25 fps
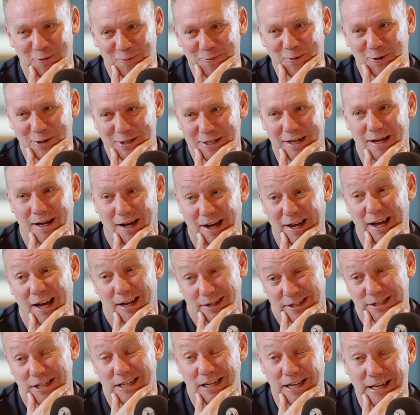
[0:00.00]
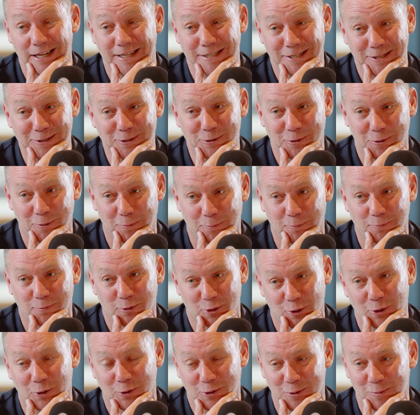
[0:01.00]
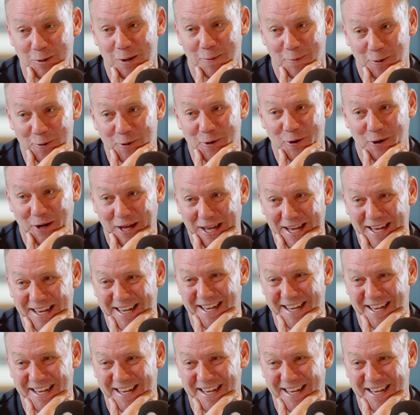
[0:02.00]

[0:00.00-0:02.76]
him, because I actually listened to him talk to me about cricket.